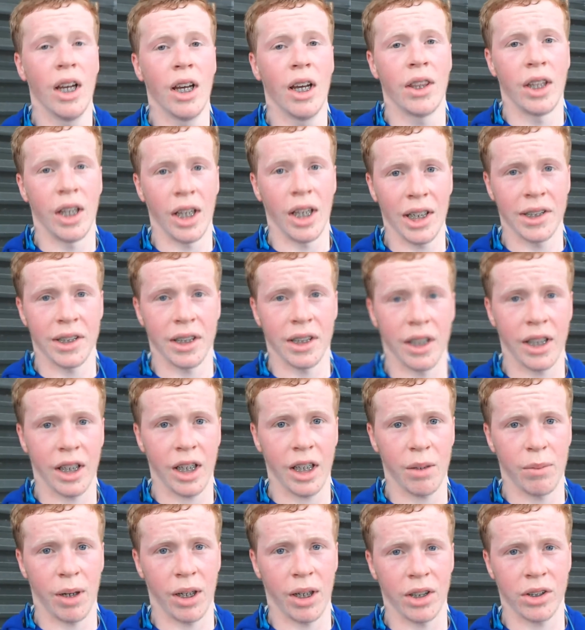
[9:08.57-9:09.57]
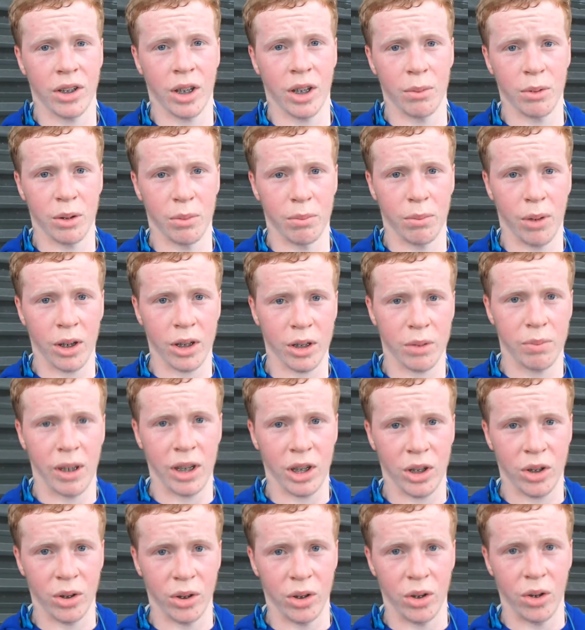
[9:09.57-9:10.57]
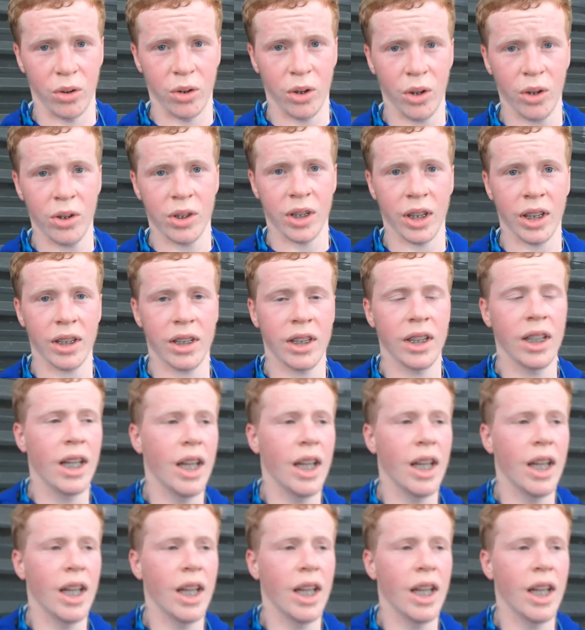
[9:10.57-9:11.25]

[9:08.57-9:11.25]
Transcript: there is a link in my description box. Make sure you use it.